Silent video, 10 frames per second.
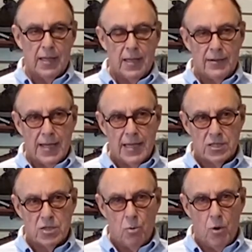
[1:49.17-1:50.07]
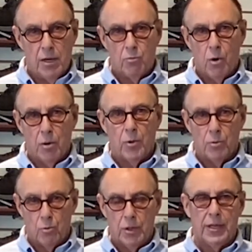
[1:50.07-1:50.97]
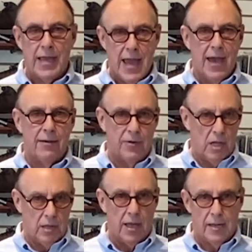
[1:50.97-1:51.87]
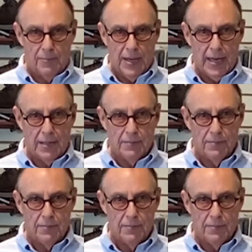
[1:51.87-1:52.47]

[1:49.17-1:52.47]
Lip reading: And that's the one where we really have a lot of pain.